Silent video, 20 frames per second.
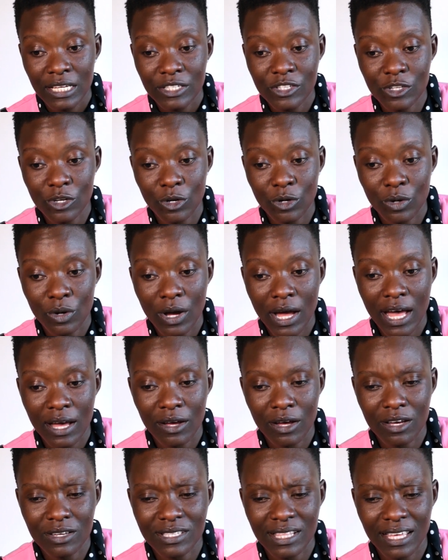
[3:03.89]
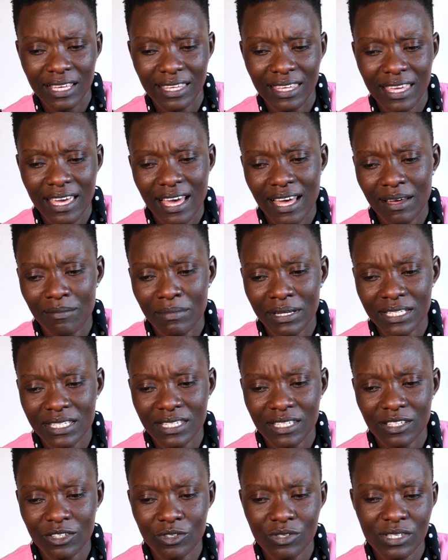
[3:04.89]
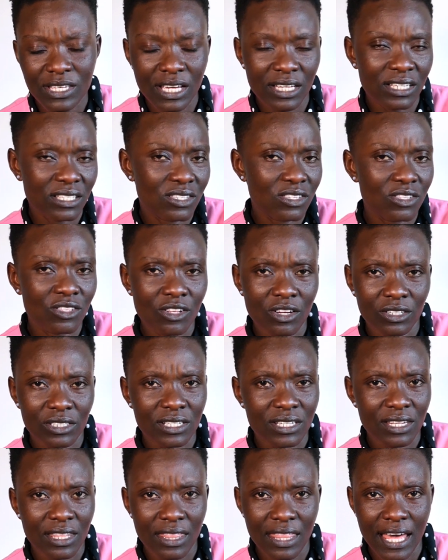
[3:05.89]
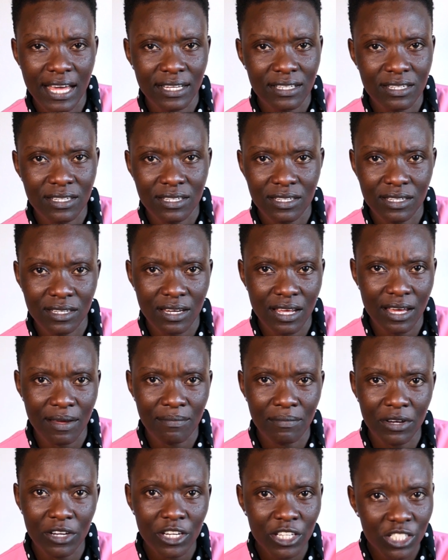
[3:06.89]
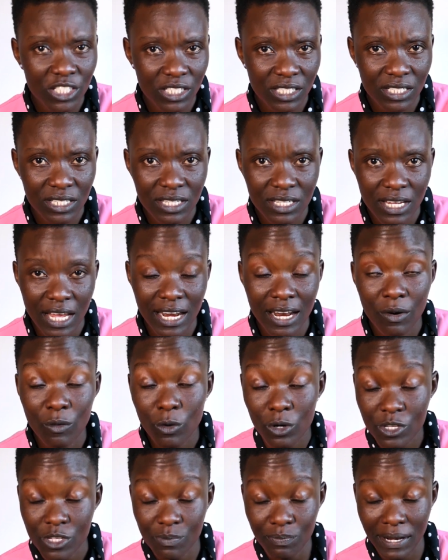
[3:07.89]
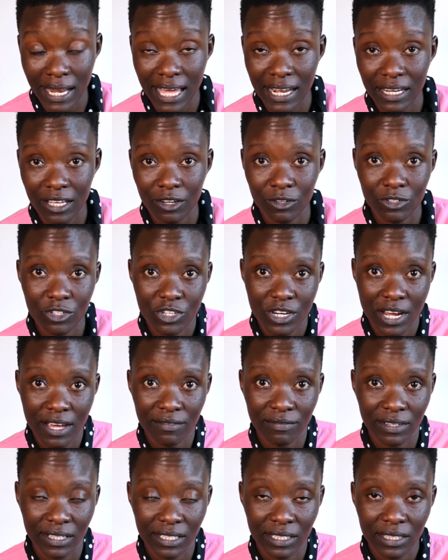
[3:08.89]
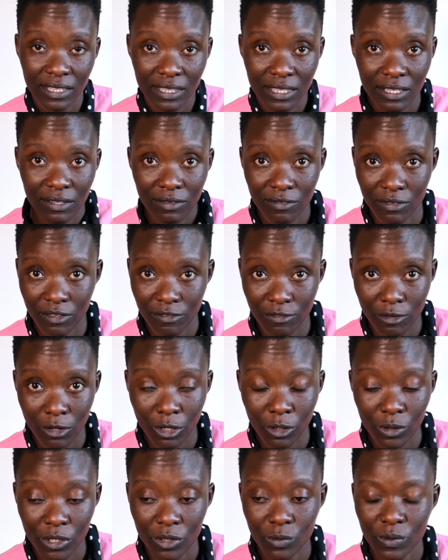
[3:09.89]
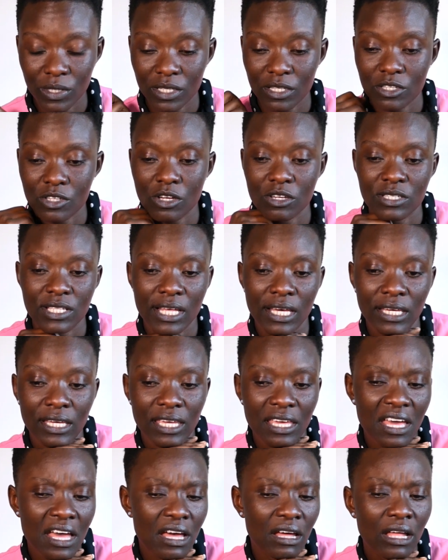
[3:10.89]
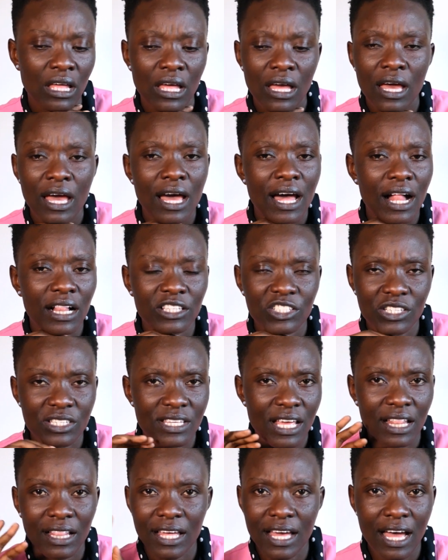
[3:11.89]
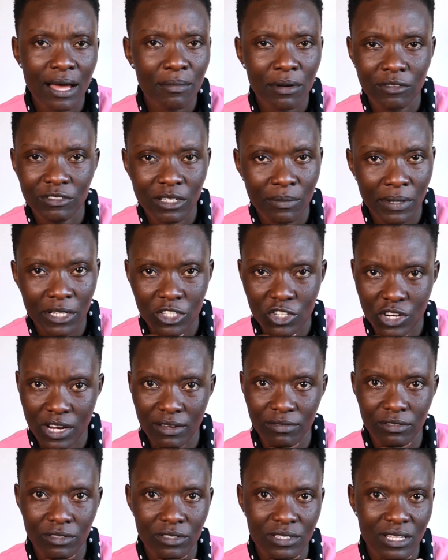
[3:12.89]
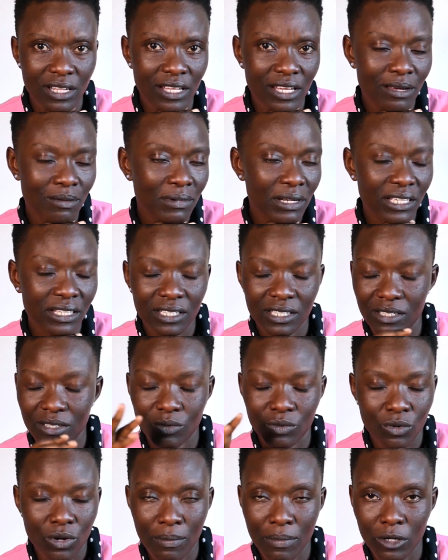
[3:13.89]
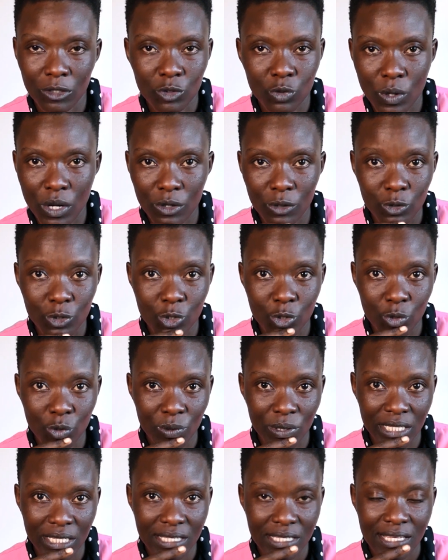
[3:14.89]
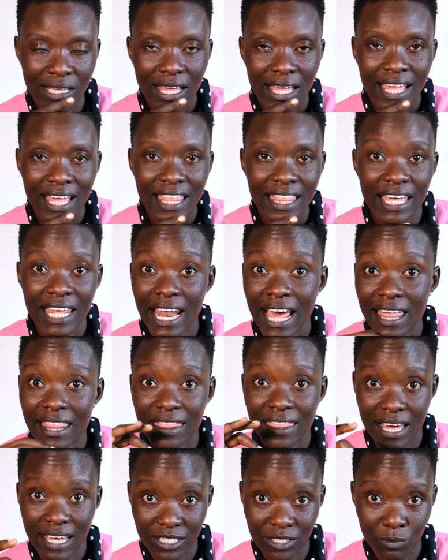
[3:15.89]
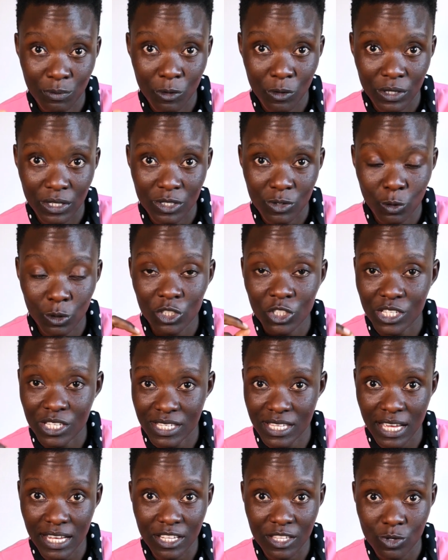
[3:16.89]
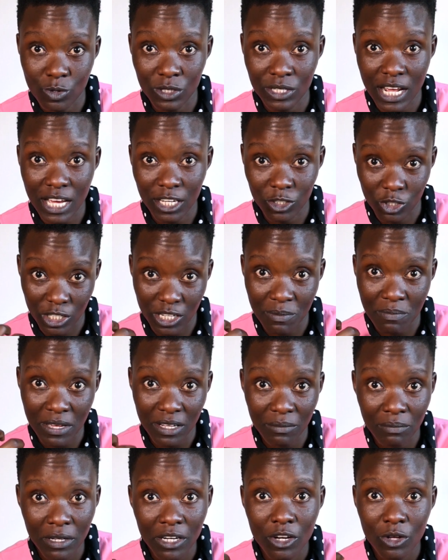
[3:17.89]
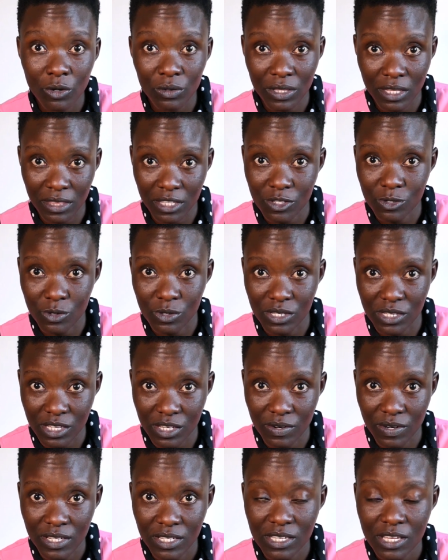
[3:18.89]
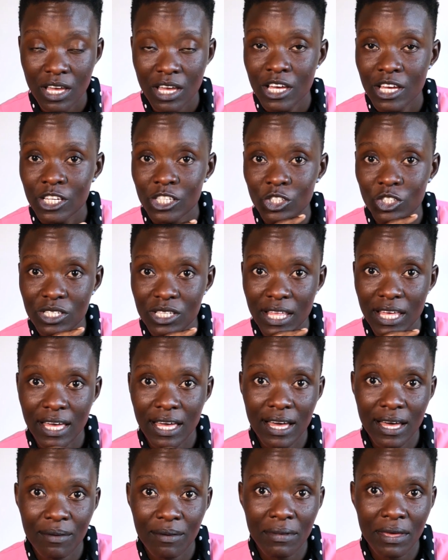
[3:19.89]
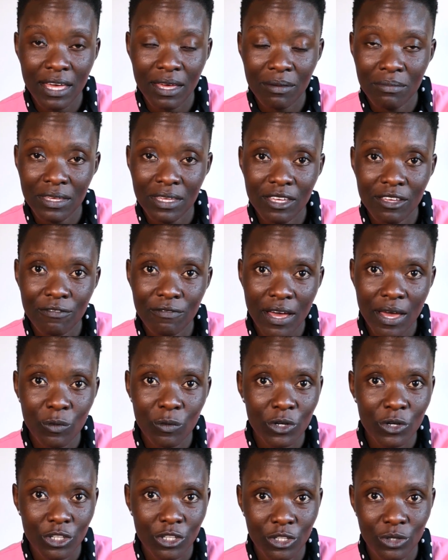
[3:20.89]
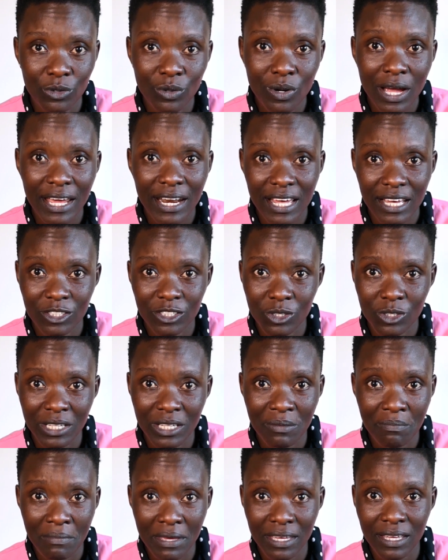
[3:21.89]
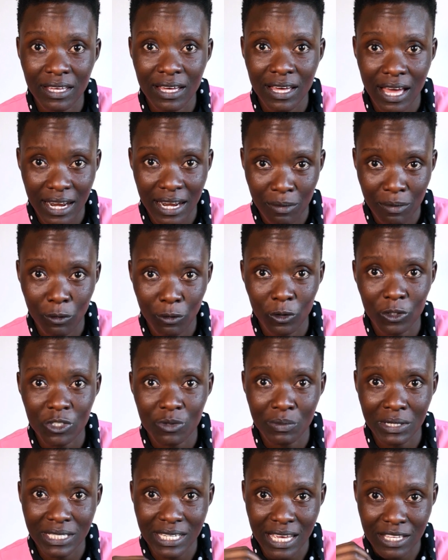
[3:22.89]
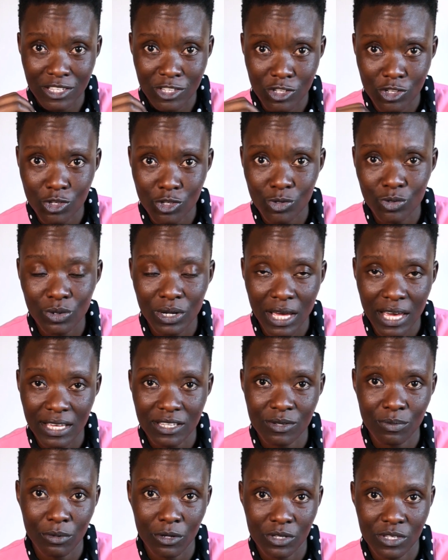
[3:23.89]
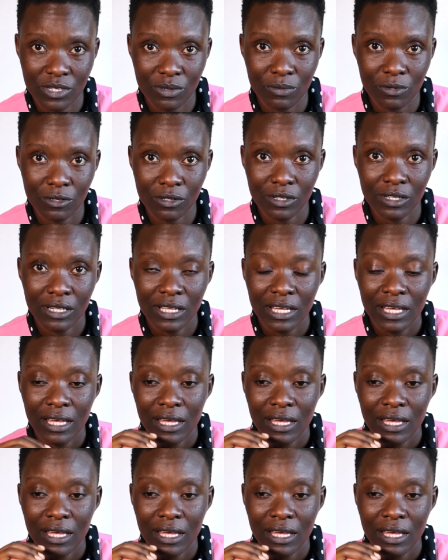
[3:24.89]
So I was like, yeah, but you said it's not that urgent. And I was planning on traveling the following week. So I was like, yeah, I'll come after my travels. I'll come like in about 1 or 2 weeks. Then at that point, what she said is what actually made me know that this was serious. She was like, Abby, if I were you, I'd actually make an appointment as soon as possible.